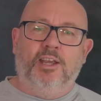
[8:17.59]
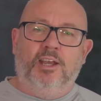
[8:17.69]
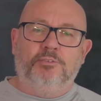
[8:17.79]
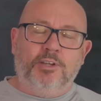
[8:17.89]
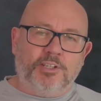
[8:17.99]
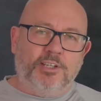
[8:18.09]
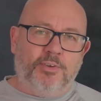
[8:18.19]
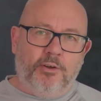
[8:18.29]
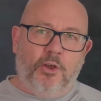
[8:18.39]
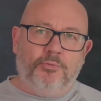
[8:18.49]
Risk is very
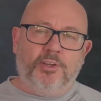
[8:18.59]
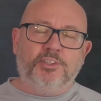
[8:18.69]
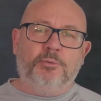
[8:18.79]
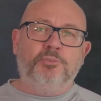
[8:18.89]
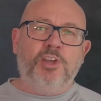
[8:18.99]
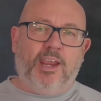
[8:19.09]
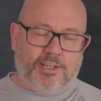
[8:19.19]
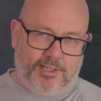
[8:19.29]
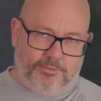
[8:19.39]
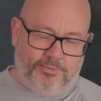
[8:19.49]
often a
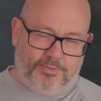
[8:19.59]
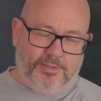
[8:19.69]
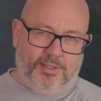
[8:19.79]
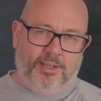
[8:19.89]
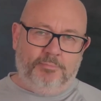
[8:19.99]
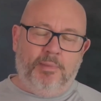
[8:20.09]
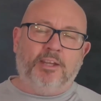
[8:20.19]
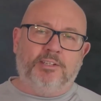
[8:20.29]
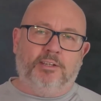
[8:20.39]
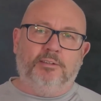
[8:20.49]
subjective
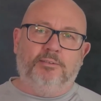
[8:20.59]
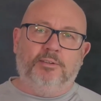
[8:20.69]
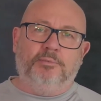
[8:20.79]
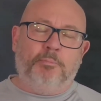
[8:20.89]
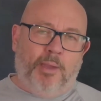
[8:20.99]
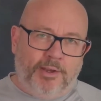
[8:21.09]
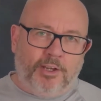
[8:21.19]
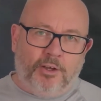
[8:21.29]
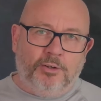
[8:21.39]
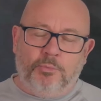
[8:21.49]
matter, depending
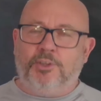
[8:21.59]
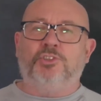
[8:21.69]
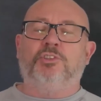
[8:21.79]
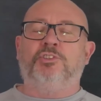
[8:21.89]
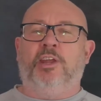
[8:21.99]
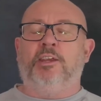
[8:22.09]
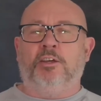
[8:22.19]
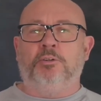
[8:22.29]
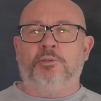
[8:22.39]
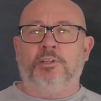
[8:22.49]
on which
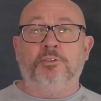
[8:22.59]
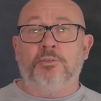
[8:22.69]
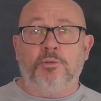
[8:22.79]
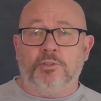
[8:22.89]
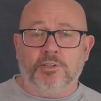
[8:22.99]
stakeholder you talk to.